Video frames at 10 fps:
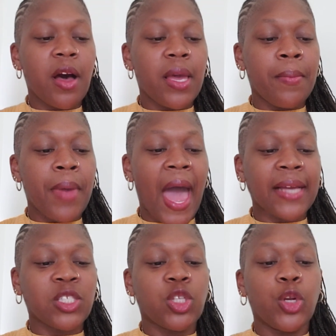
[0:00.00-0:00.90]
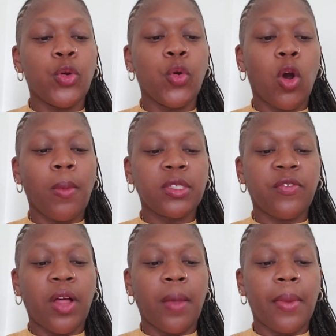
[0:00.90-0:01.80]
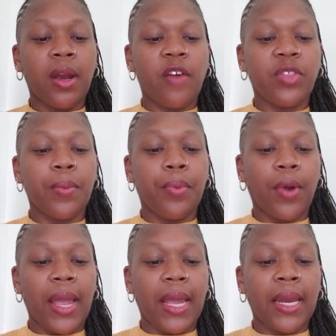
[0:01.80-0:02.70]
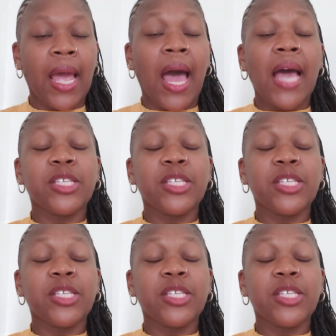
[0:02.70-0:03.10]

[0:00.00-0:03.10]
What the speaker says: impacts the normal development of the brain.